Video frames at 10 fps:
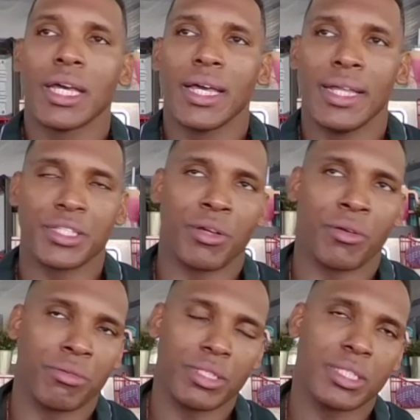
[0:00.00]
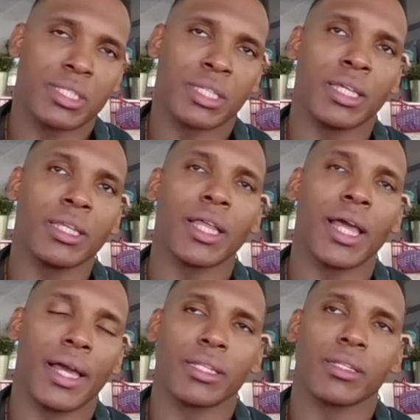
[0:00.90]
And so seeing
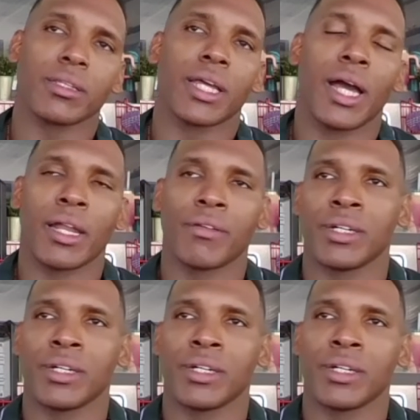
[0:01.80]
that kind of